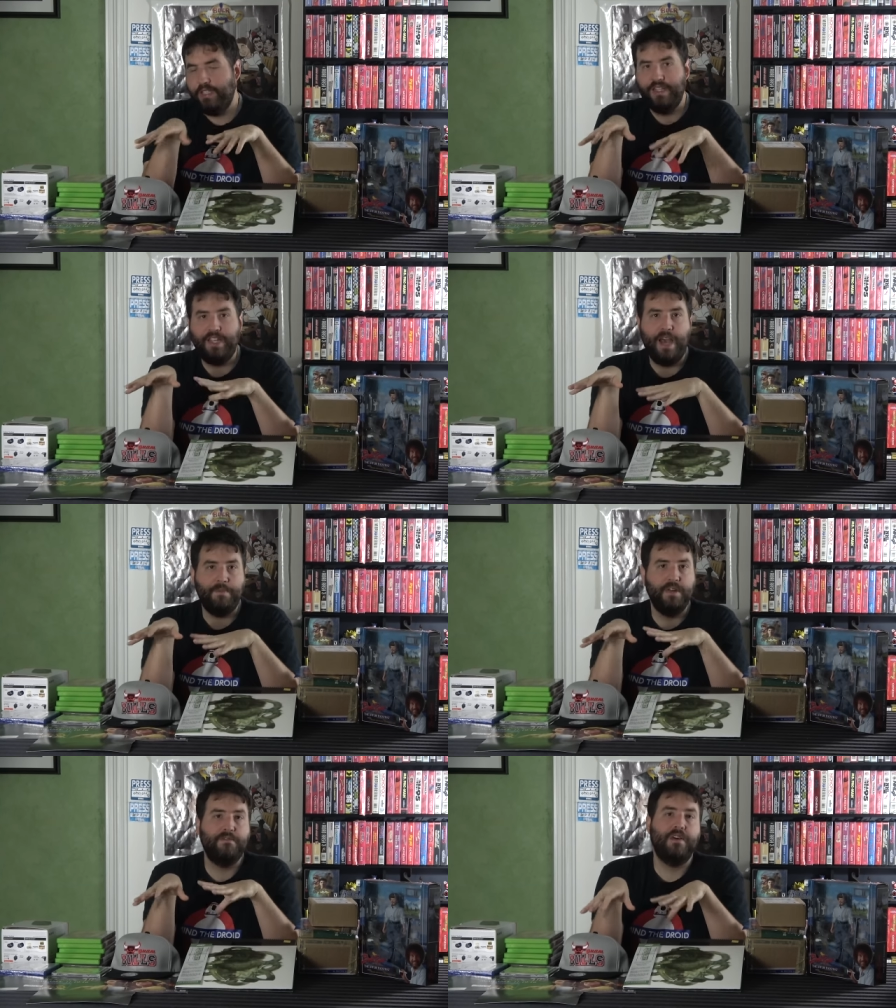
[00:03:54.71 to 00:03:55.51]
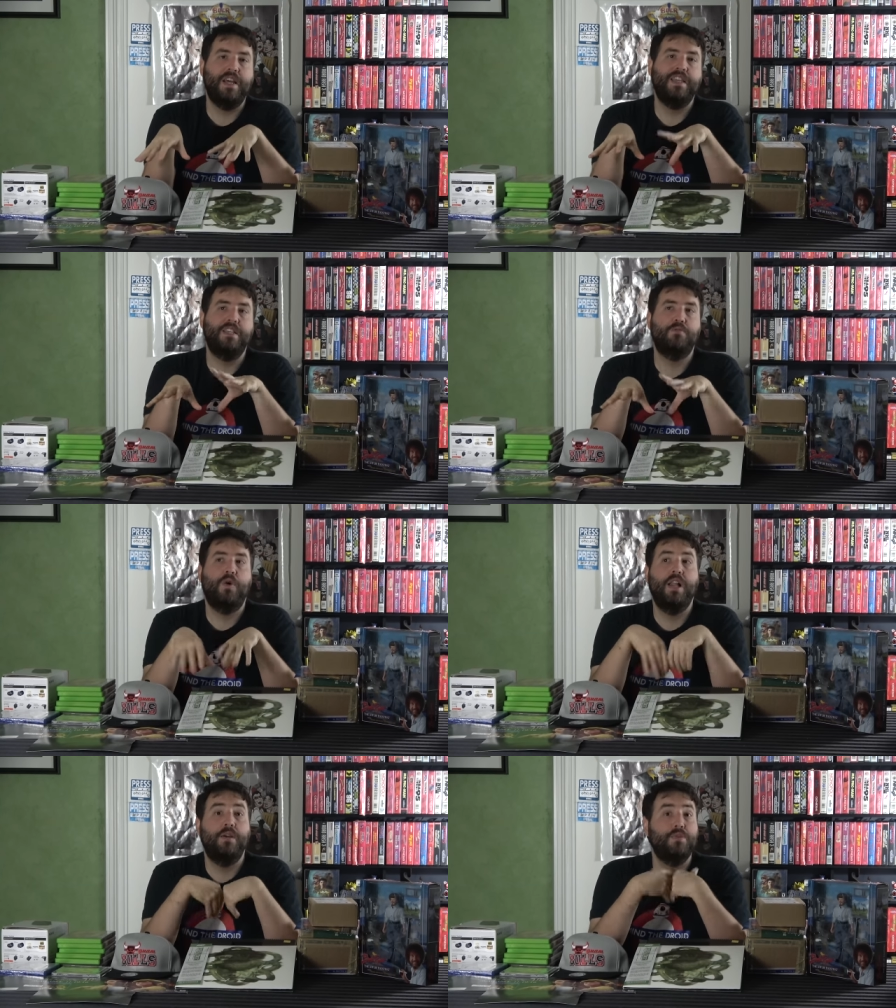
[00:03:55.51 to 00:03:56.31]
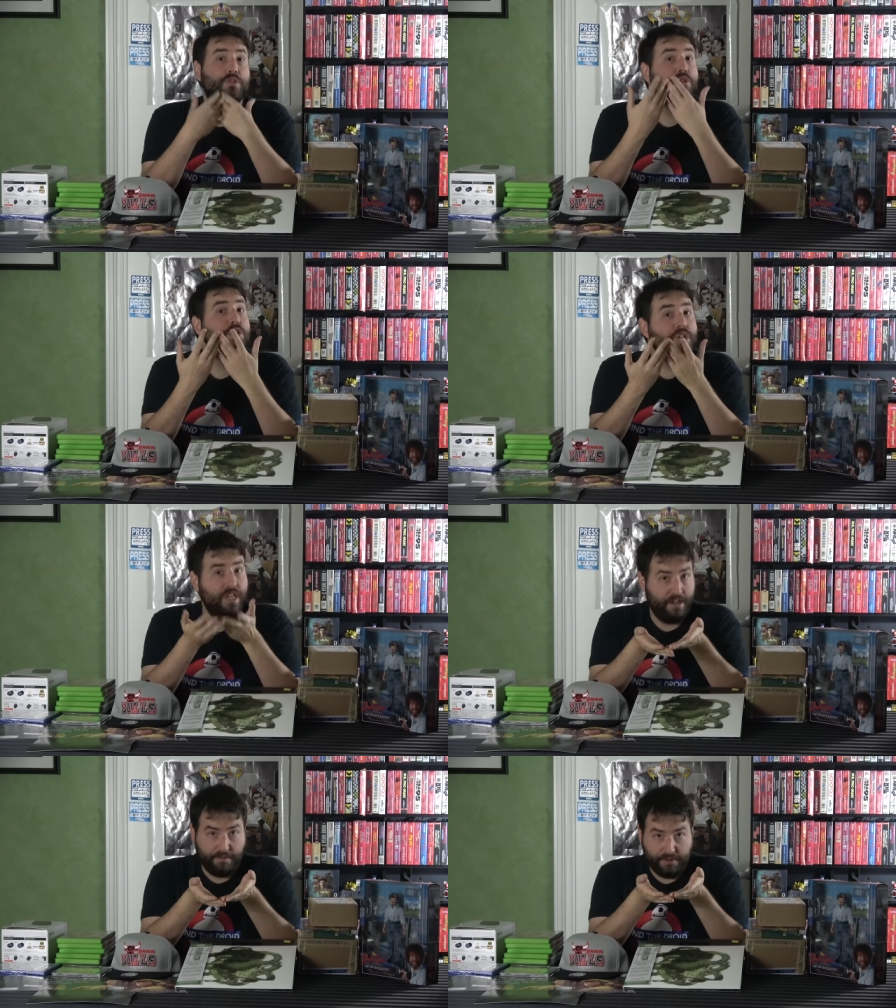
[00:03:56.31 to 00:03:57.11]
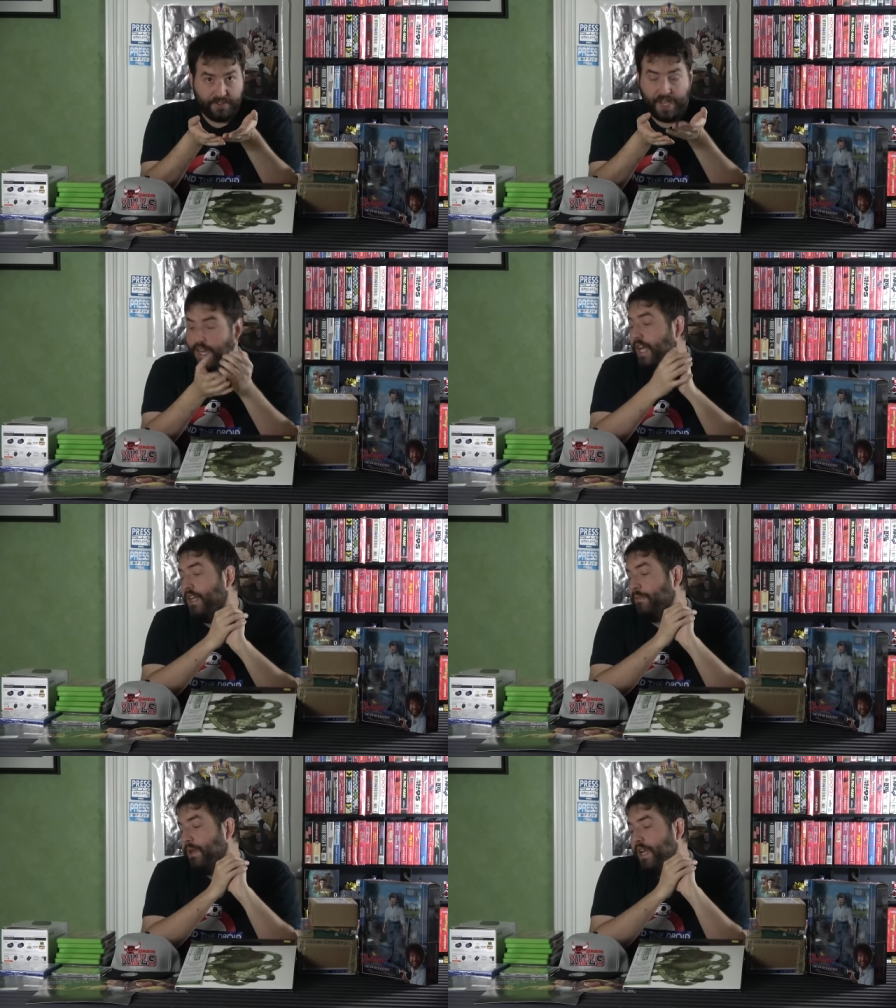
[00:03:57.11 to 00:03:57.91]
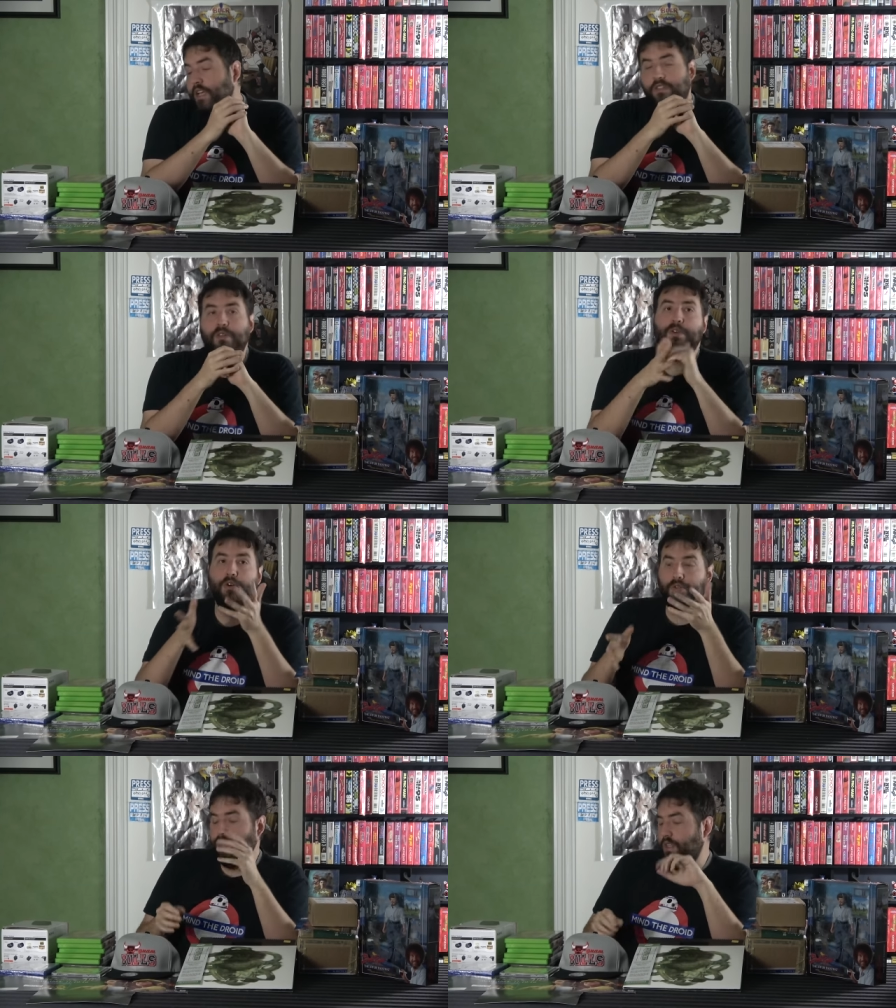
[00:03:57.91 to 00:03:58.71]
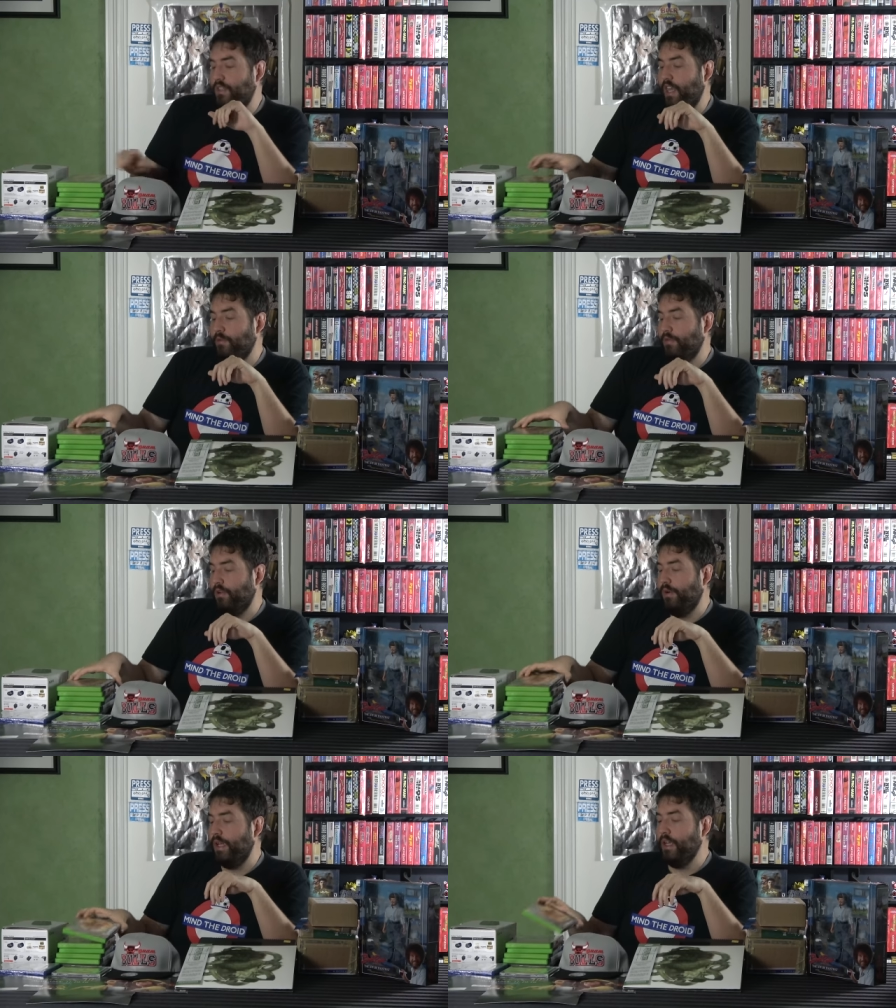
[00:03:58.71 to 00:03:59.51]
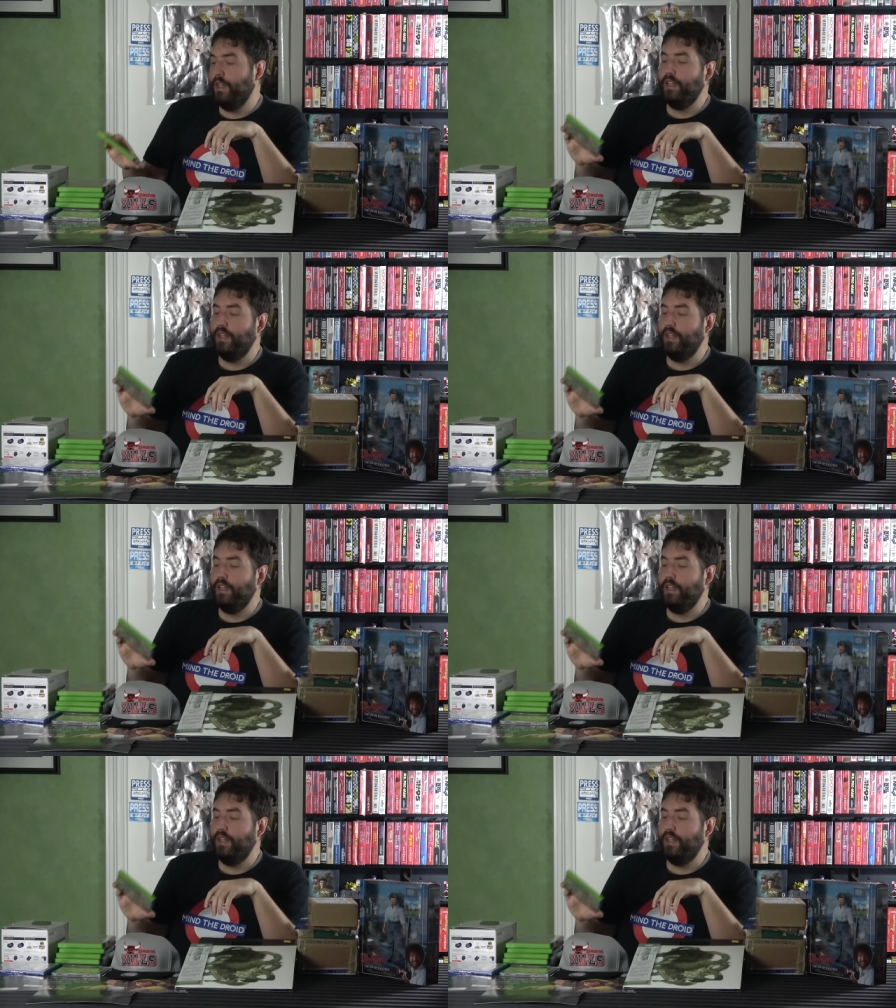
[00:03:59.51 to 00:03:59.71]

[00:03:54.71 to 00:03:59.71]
I just happened to find these while I was looking for said item. So let me go through these games real quick.